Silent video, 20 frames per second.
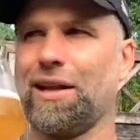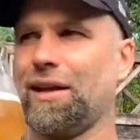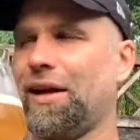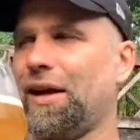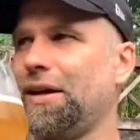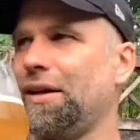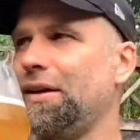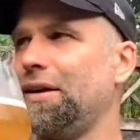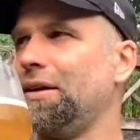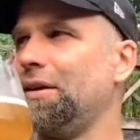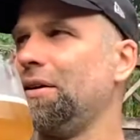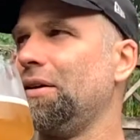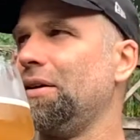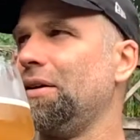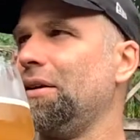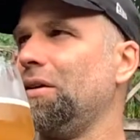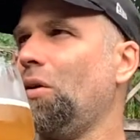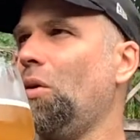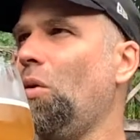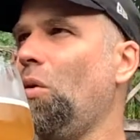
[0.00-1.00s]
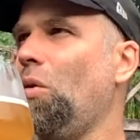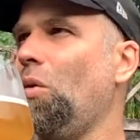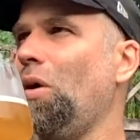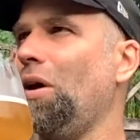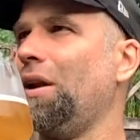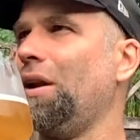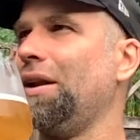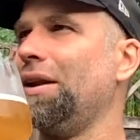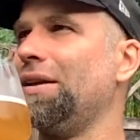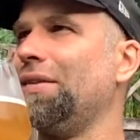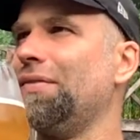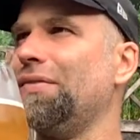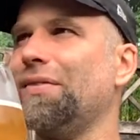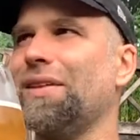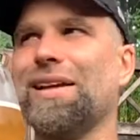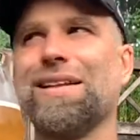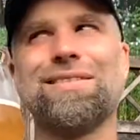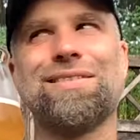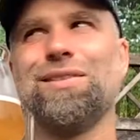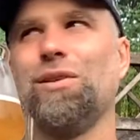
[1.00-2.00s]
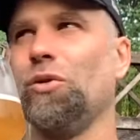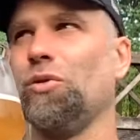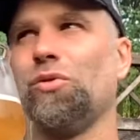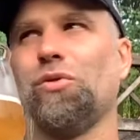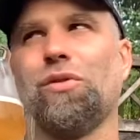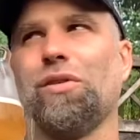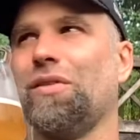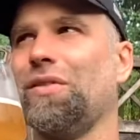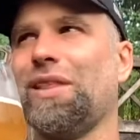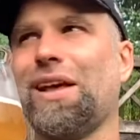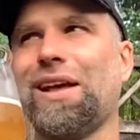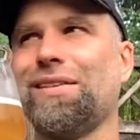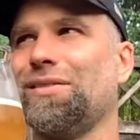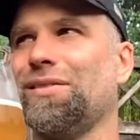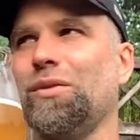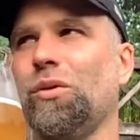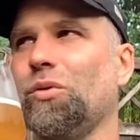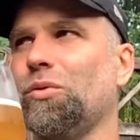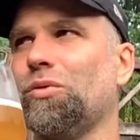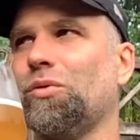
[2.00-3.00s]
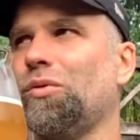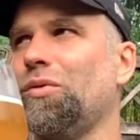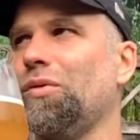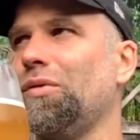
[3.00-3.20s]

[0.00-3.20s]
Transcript: Uh, hall, it's not, that's not,